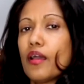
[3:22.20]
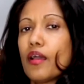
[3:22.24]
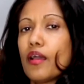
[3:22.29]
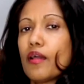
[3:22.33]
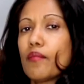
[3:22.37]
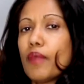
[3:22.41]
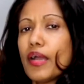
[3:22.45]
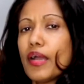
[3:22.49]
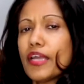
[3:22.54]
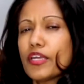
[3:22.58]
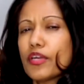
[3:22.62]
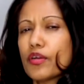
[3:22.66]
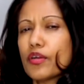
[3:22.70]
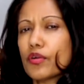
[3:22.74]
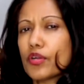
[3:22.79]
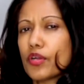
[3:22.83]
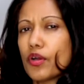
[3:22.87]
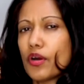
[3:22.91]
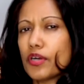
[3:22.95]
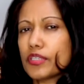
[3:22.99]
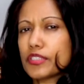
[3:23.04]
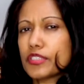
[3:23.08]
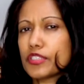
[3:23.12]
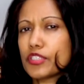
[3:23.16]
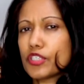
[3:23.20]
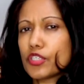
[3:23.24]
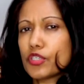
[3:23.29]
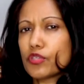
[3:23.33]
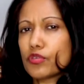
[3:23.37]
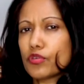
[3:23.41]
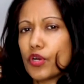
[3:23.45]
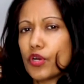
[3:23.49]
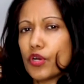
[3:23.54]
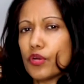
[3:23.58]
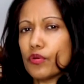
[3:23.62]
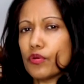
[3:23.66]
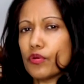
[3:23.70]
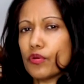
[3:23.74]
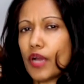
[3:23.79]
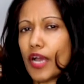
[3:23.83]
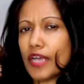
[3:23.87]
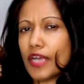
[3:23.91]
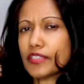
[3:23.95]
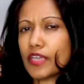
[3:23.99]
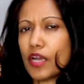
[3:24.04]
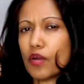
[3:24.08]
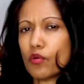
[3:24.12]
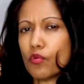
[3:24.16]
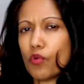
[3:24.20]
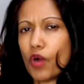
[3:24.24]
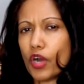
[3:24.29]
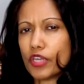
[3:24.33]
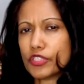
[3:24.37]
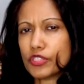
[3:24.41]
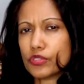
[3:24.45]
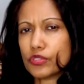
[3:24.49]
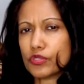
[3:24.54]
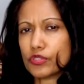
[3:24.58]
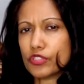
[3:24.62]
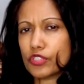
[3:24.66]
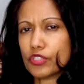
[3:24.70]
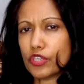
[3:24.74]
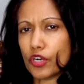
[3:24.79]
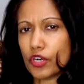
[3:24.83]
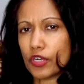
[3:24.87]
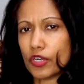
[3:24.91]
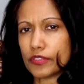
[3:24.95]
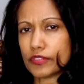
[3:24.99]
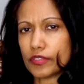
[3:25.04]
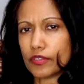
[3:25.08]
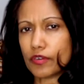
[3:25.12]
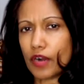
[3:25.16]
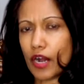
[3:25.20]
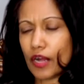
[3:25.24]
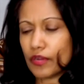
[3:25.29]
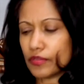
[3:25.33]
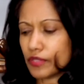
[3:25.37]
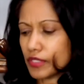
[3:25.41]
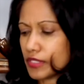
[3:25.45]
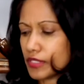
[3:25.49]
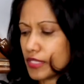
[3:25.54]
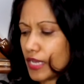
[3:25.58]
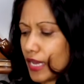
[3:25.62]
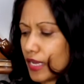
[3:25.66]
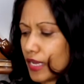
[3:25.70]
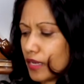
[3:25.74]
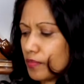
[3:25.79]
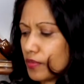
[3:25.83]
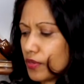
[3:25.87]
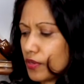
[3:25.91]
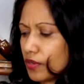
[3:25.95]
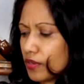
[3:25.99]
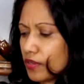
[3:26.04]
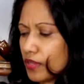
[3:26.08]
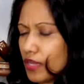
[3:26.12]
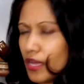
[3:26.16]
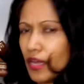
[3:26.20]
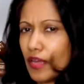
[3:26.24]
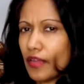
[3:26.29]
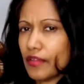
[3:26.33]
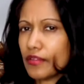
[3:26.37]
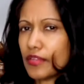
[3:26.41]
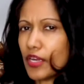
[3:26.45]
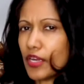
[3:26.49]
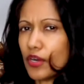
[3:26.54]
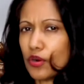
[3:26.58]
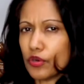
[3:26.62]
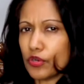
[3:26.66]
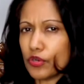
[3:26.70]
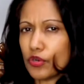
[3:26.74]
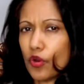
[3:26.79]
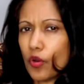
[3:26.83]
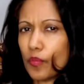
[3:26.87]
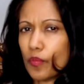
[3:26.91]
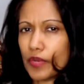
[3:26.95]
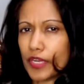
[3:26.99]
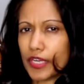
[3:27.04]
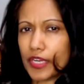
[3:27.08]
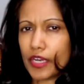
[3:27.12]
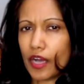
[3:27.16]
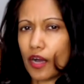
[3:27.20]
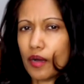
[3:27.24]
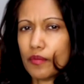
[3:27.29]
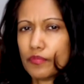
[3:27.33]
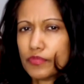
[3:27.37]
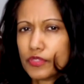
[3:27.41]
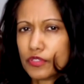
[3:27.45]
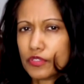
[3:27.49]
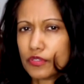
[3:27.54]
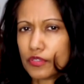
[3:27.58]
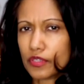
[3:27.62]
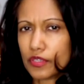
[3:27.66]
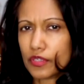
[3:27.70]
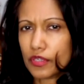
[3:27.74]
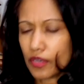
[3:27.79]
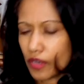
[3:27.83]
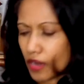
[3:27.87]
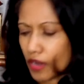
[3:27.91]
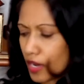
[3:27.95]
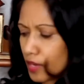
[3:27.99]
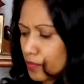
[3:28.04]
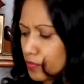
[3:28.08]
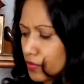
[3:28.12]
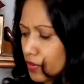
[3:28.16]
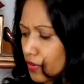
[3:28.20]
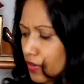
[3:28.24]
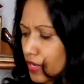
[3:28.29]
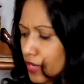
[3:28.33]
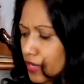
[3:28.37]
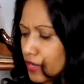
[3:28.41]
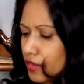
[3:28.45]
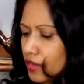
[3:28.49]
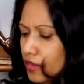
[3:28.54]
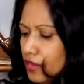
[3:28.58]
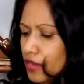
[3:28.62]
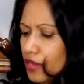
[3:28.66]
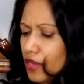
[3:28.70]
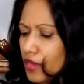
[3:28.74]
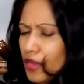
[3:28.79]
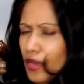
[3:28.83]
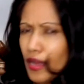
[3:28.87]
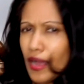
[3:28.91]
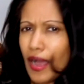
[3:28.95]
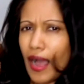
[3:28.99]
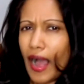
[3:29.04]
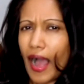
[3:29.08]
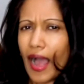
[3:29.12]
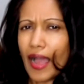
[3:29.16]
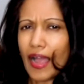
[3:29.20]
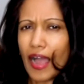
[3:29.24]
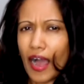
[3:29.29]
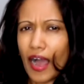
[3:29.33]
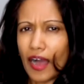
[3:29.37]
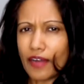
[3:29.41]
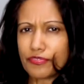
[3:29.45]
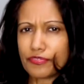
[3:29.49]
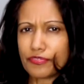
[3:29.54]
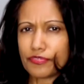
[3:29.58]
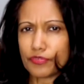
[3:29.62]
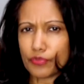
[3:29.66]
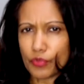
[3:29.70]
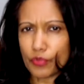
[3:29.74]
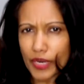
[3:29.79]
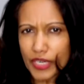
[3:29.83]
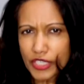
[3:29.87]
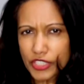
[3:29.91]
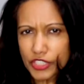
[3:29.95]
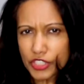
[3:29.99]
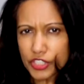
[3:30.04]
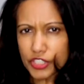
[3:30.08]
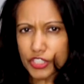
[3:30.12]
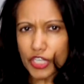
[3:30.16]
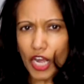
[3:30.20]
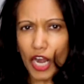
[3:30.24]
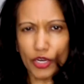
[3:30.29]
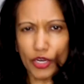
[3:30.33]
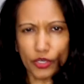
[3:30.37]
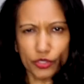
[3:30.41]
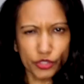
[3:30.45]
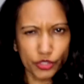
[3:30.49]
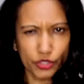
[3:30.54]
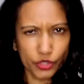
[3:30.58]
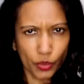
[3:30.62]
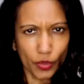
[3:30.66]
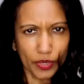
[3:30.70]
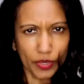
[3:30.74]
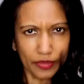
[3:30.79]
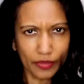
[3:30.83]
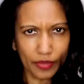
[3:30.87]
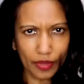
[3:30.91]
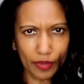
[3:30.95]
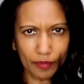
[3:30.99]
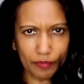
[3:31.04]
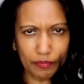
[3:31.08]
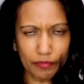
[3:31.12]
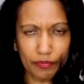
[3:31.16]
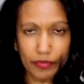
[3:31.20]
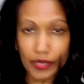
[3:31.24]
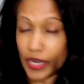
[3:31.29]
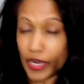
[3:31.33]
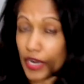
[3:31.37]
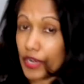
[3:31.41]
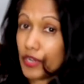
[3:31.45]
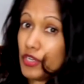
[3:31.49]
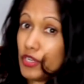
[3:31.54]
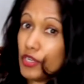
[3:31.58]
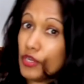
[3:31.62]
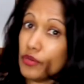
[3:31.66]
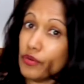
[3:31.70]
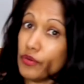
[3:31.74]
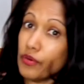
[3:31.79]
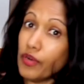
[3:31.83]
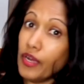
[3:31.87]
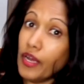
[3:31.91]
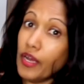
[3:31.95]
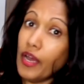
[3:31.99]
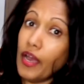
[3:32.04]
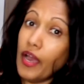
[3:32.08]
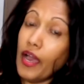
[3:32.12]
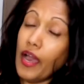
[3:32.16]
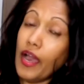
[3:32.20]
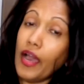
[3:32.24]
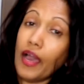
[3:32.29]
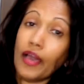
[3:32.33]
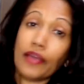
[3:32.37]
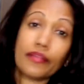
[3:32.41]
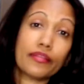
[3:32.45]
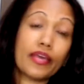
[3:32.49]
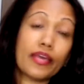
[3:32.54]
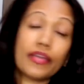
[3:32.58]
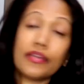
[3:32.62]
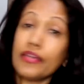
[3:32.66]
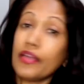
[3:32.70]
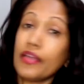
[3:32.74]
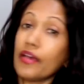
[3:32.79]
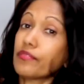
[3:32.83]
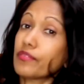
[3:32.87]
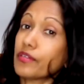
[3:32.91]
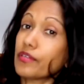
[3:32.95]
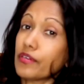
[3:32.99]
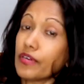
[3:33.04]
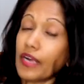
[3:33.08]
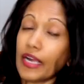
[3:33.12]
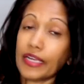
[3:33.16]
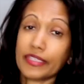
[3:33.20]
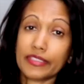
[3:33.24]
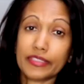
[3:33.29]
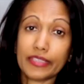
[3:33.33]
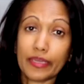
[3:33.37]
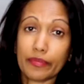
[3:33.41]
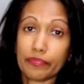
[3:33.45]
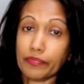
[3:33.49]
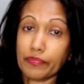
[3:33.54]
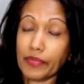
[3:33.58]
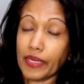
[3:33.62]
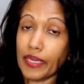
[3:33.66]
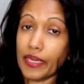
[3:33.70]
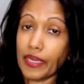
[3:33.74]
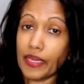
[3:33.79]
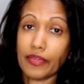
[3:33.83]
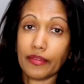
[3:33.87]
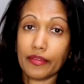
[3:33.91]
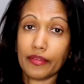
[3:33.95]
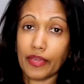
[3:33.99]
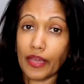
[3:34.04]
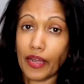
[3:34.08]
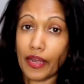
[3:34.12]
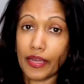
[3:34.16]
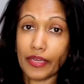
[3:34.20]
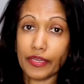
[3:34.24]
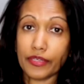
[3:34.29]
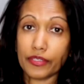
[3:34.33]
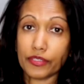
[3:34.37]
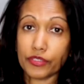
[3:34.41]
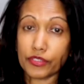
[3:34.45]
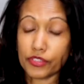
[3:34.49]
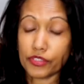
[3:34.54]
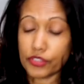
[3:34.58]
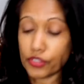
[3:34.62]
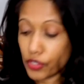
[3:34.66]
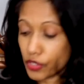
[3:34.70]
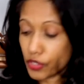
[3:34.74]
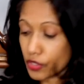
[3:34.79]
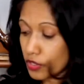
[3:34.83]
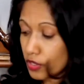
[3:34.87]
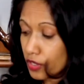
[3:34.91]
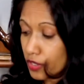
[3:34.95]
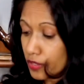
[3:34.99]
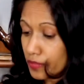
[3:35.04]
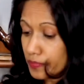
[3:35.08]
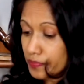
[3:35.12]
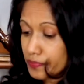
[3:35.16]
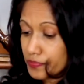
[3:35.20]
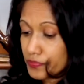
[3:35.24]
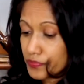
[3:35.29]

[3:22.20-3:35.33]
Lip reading: My curiosity grew as I watched those girls around the table. They don't normally come to the library. I half wished I could join them, but I knew they'd never accept me in their inner circle.